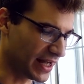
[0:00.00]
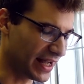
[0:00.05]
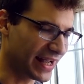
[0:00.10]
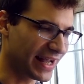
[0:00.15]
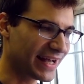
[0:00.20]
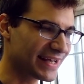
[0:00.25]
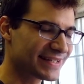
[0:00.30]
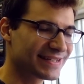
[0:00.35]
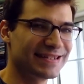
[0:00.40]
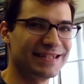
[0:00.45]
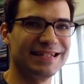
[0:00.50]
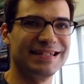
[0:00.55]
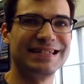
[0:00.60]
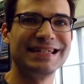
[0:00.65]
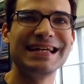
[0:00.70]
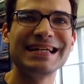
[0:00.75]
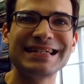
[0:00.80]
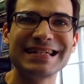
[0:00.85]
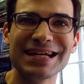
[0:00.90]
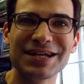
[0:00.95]
I guess, the
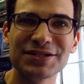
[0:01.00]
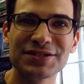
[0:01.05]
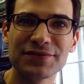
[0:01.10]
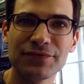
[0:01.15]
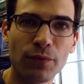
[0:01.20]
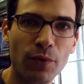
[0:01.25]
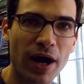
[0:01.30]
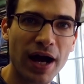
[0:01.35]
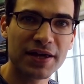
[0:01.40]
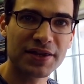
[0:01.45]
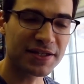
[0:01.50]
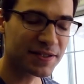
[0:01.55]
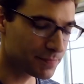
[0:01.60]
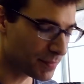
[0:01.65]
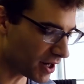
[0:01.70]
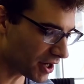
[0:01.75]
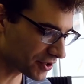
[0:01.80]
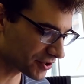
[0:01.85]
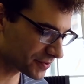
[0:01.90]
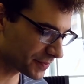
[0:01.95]
details of why this
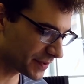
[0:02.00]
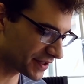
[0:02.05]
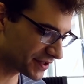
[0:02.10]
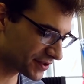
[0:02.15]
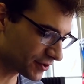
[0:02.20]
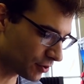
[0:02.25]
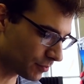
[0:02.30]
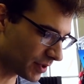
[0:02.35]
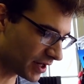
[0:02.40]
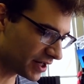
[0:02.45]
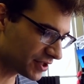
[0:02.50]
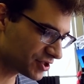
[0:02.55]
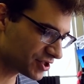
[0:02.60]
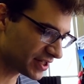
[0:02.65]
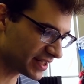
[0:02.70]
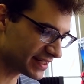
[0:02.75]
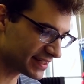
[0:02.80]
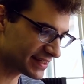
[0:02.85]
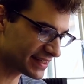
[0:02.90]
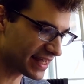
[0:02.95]
bothers me so
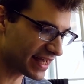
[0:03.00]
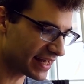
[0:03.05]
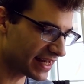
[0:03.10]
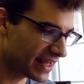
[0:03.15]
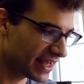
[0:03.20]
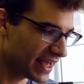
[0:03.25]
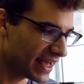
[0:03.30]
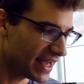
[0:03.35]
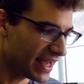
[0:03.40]
much is that